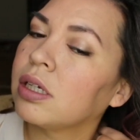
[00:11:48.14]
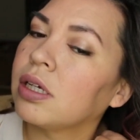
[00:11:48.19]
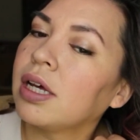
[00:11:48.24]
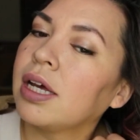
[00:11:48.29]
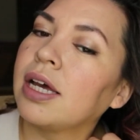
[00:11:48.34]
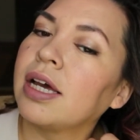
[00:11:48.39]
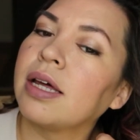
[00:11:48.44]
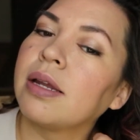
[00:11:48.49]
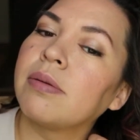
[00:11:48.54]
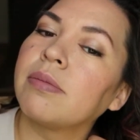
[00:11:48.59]

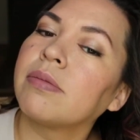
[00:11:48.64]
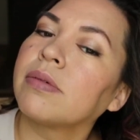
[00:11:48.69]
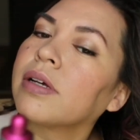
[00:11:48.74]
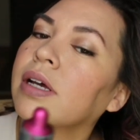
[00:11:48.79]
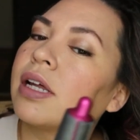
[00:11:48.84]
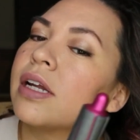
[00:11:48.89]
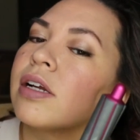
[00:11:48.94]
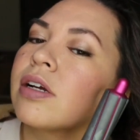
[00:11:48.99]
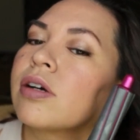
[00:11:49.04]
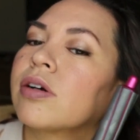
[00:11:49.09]
And
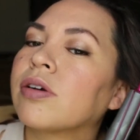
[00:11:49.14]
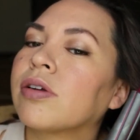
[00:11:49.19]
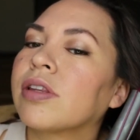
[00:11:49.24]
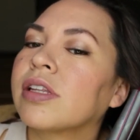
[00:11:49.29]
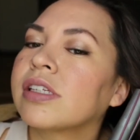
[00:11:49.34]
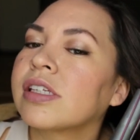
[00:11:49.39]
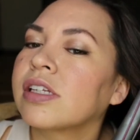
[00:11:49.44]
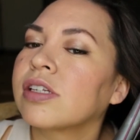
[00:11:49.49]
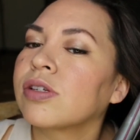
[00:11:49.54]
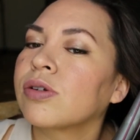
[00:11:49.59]
kind of curl
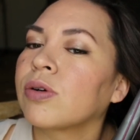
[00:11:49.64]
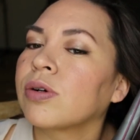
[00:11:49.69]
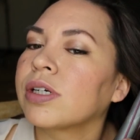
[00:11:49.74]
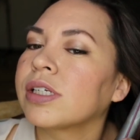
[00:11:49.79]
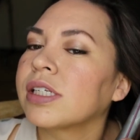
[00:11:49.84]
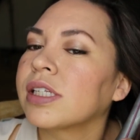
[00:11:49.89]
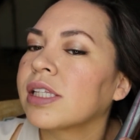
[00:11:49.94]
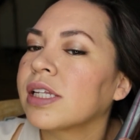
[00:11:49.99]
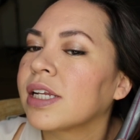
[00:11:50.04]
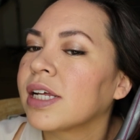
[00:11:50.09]
this in towards
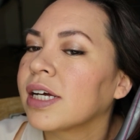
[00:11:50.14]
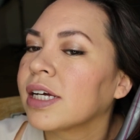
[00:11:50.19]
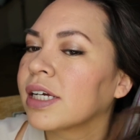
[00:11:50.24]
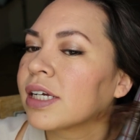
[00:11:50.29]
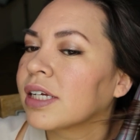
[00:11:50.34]
the neck.